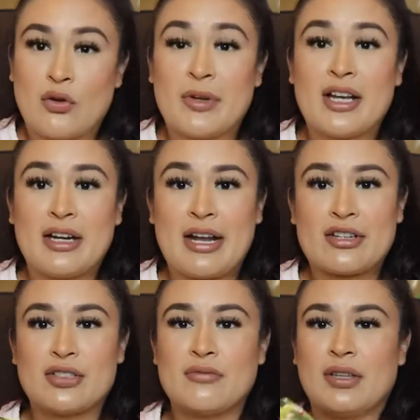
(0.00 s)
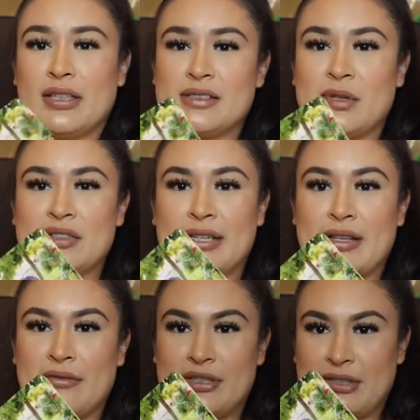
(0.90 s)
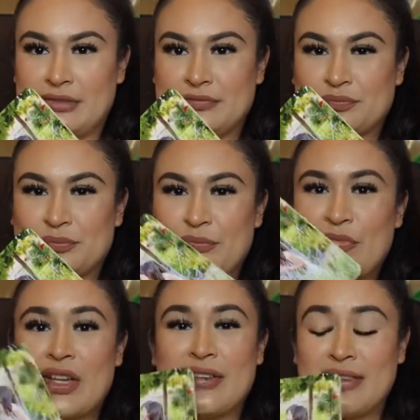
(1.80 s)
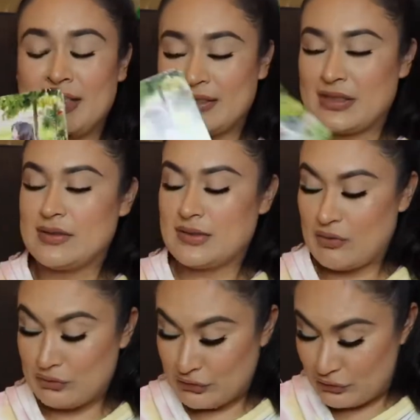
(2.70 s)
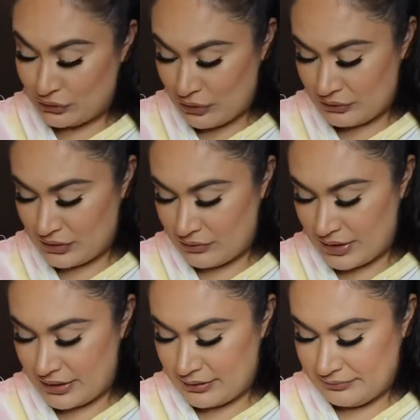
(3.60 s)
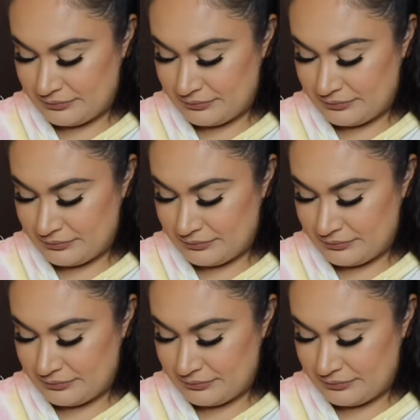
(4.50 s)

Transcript: my god, it actually really smells like lavender. This is so good.